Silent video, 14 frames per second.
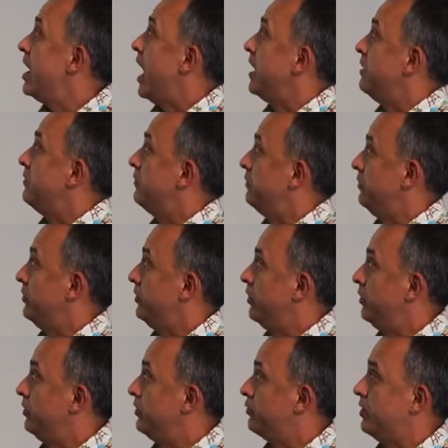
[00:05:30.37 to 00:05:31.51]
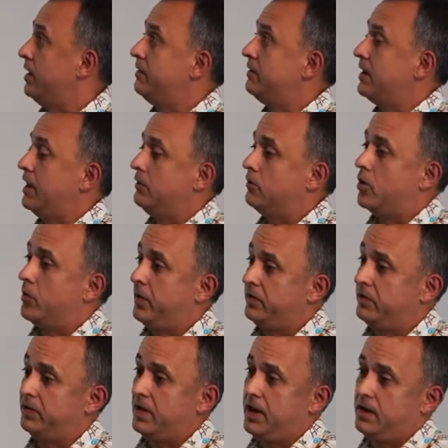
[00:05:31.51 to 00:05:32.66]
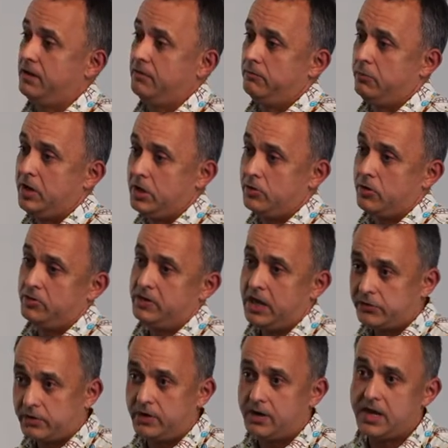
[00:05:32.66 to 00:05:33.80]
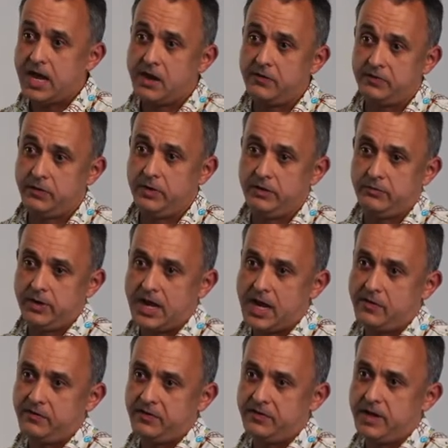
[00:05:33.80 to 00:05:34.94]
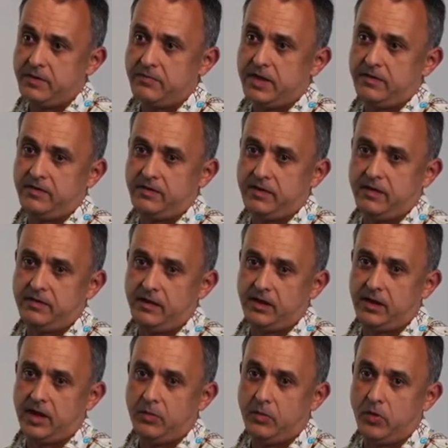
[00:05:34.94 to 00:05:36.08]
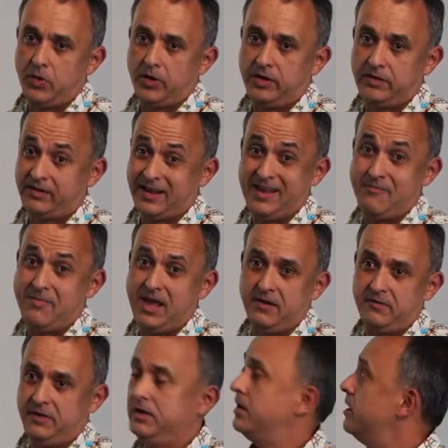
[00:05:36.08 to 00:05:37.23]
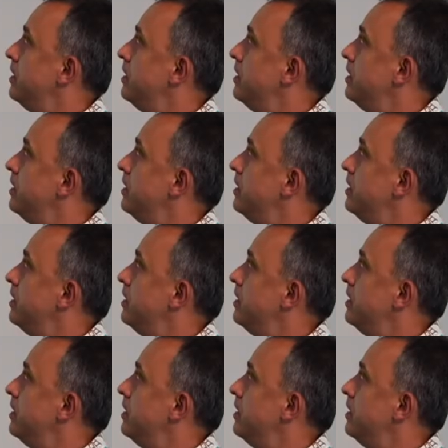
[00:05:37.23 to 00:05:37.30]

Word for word: And if those trees can coppice and regrow naturally after we harvest them, that's a key point. It's a key benefit.